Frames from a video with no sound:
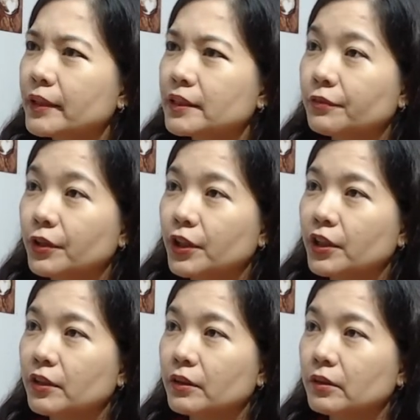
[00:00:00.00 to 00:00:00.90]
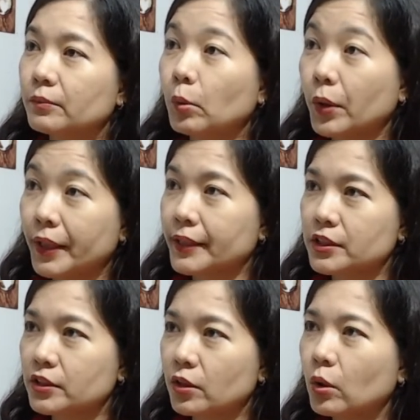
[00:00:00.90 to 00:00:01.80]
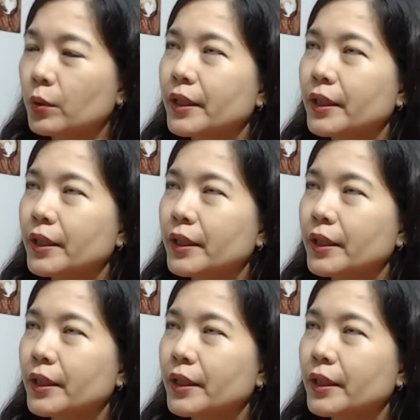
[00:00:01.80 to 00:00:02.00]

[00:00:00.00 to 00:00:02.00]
is for boys uh-oh.